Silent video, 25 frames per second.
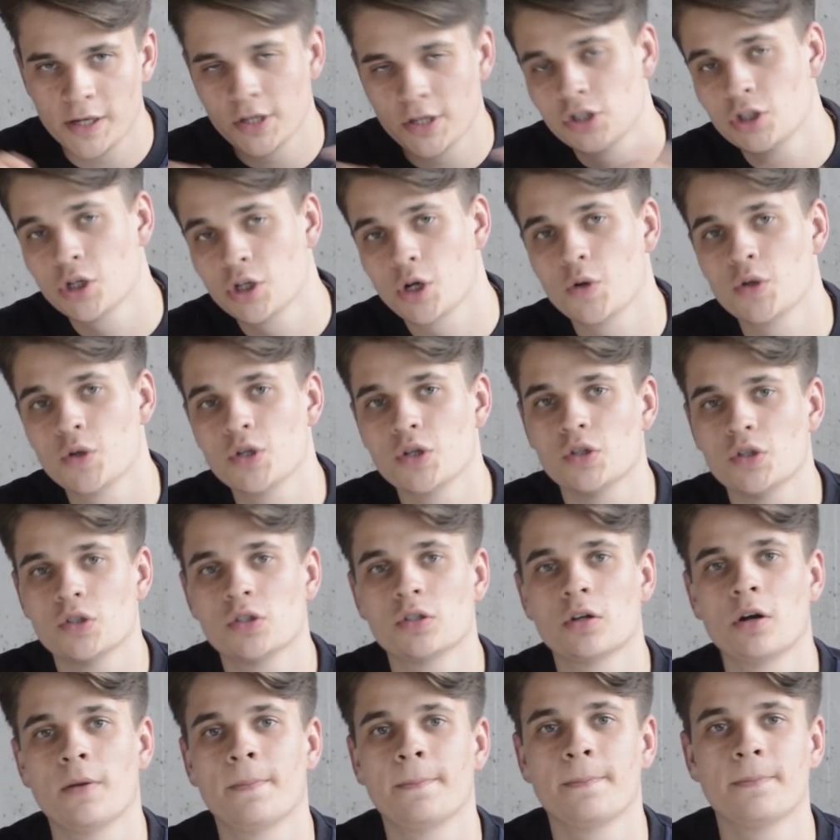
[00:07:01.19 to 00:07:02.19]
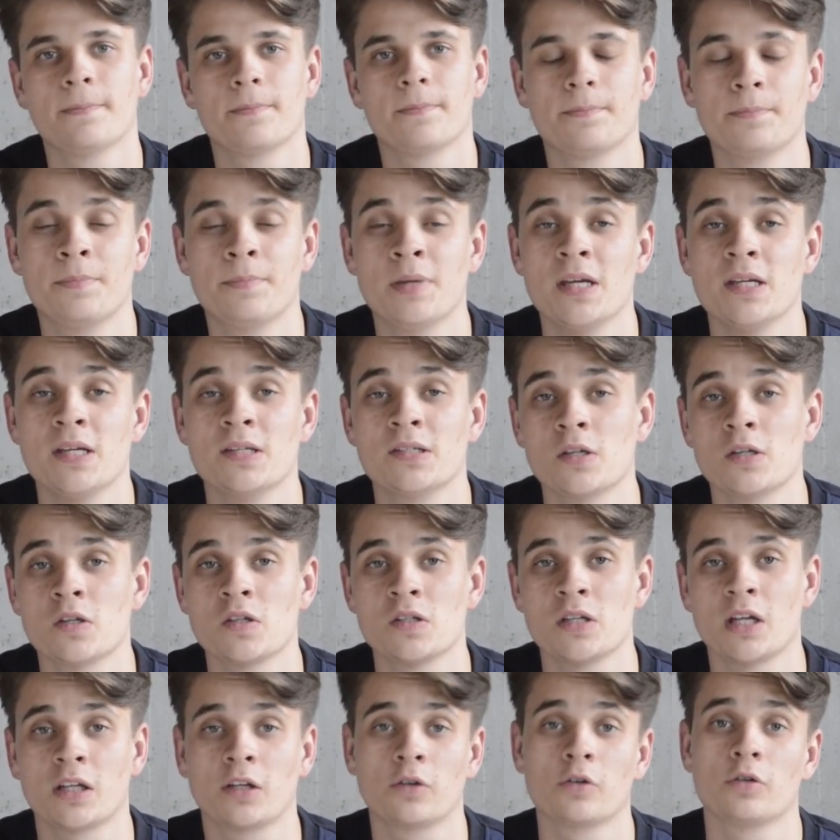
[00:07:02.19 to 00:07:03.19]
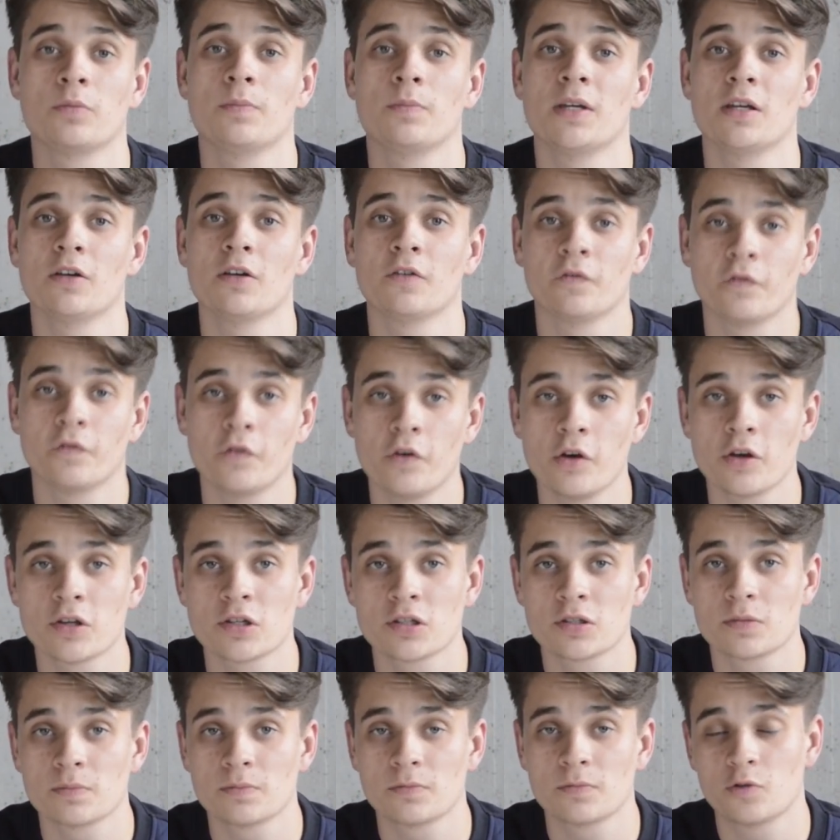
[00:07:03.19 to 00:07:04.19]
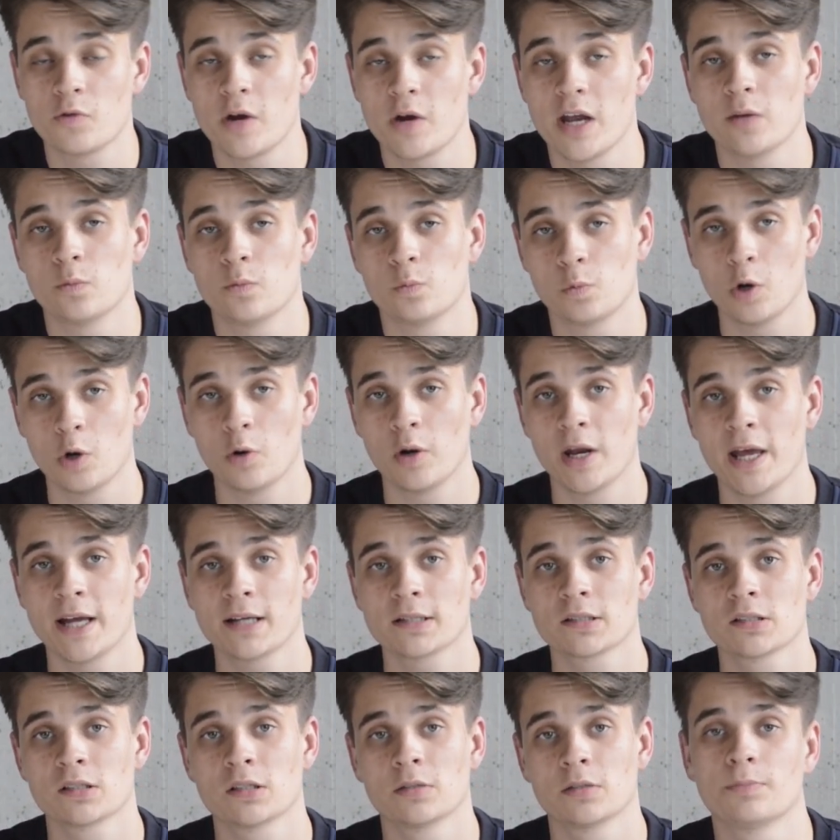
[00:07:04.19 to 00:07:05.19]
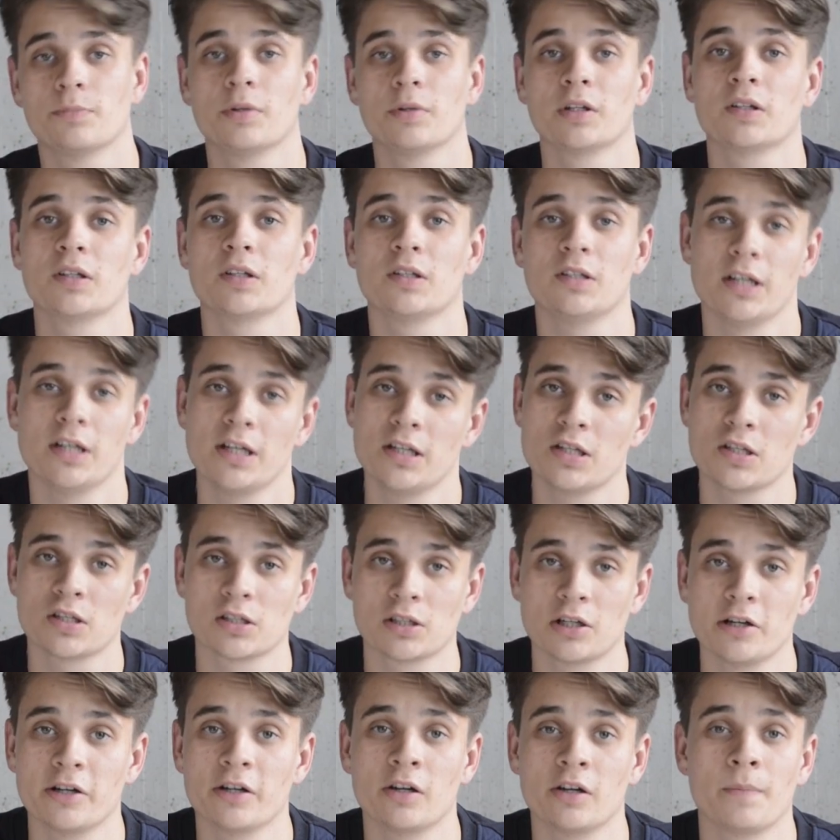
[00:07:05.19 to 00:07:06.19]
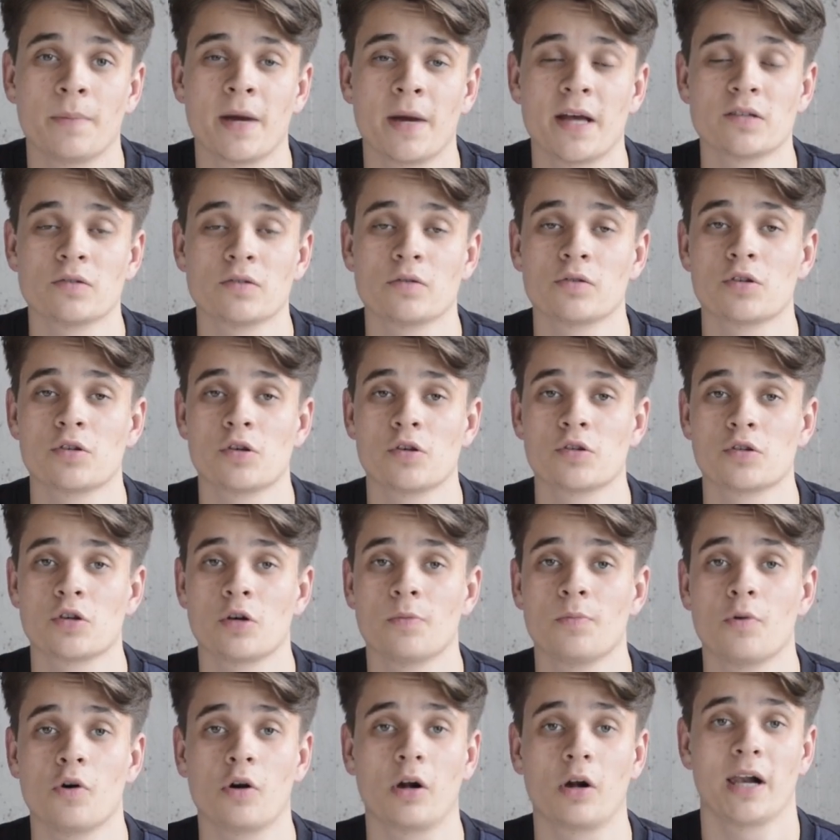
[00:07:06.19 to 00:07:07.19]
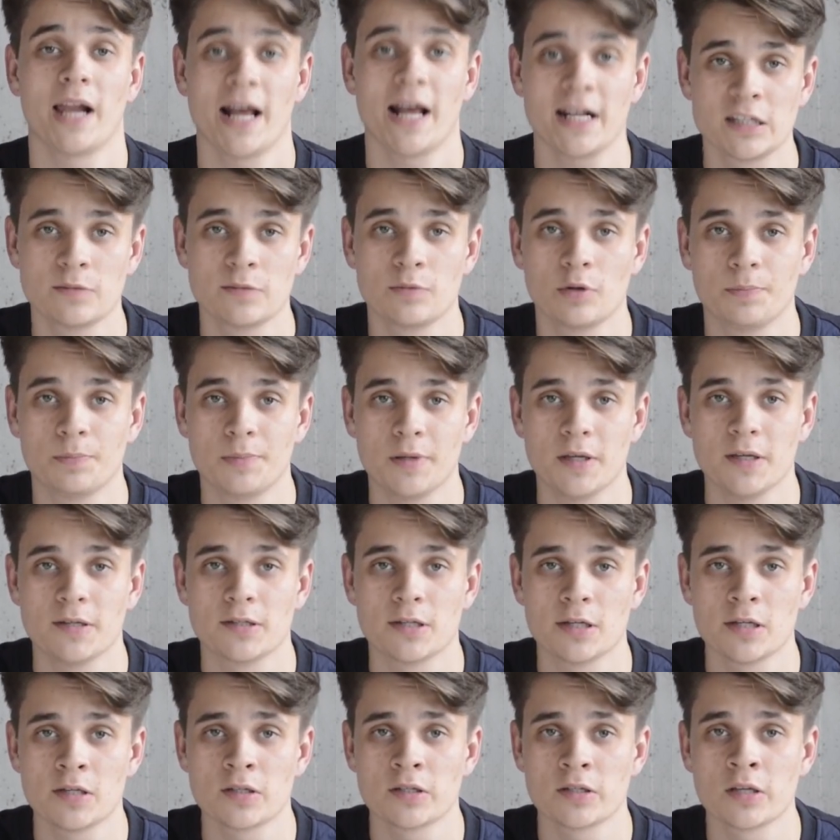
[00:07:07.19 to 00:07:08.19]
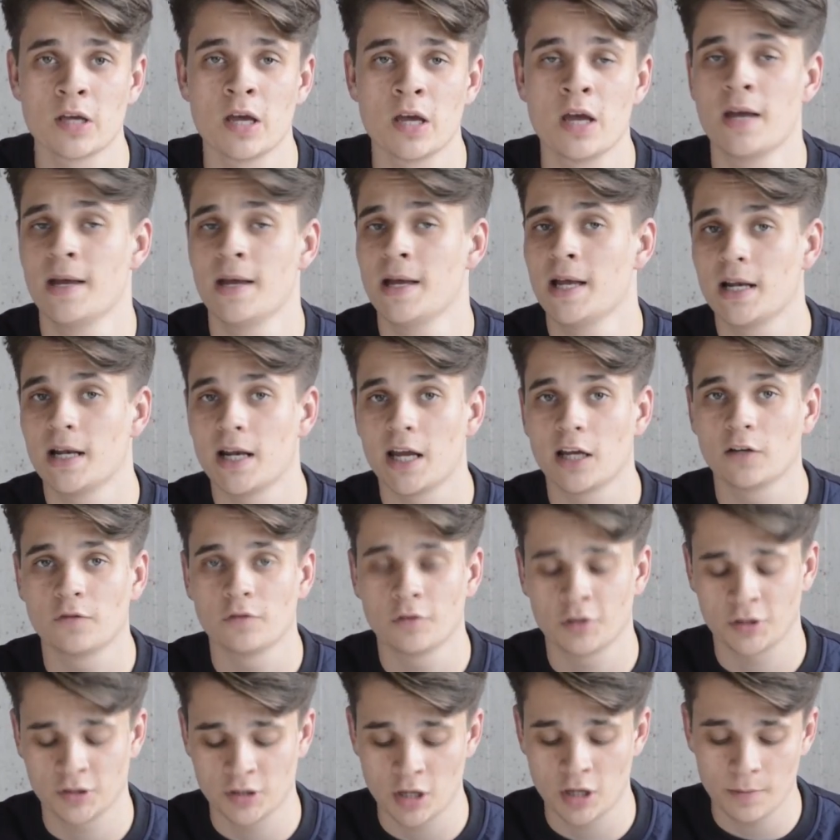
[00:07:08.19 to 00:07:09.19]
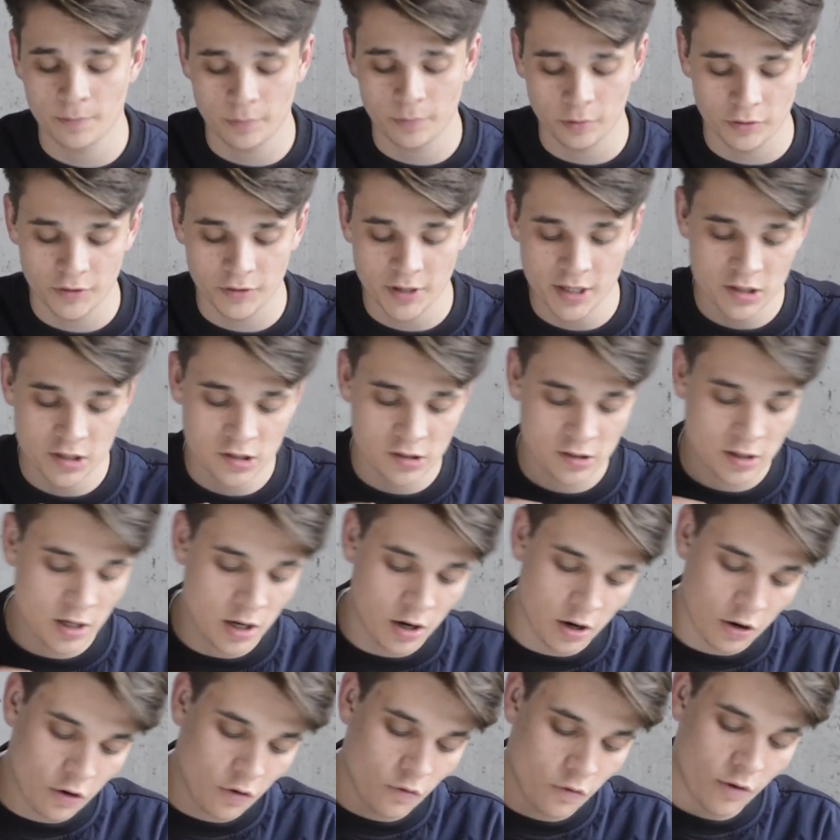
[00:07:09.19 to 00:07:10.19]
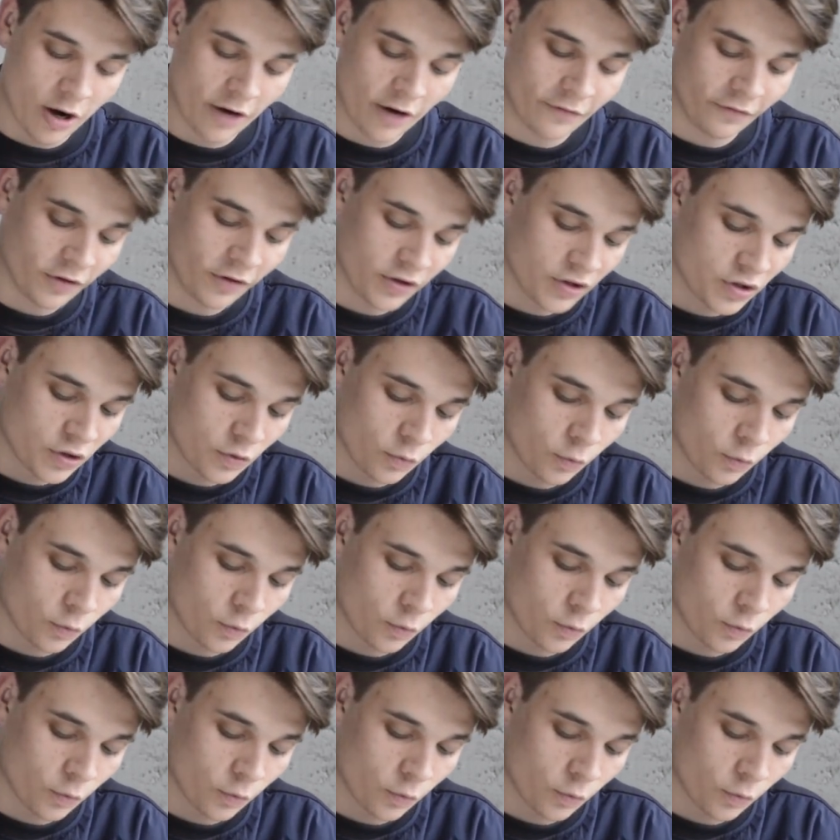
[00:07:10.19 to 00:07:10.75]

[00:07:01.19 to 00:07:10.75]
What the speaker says: showed you some pieces that could be your first great Rolex, but the Datejust lineup has also some more collectible pieces, like for example this reference